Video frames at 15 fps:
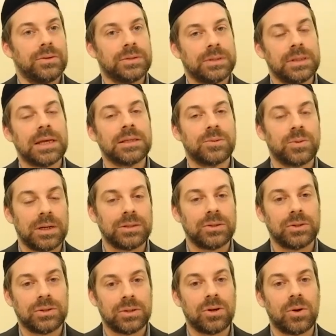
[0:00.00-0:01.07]
See, that's why it's
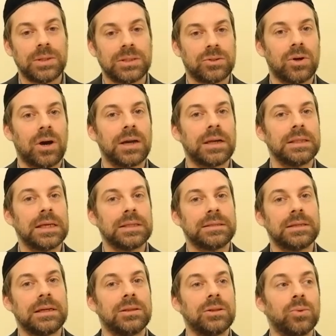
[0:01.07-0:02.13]
good to know he started, let's
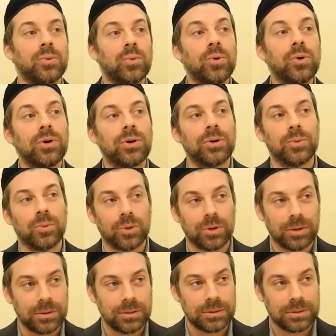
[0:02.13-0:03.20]
say, in the water
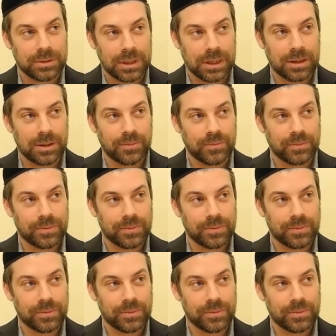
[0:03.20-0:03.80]
world, okay?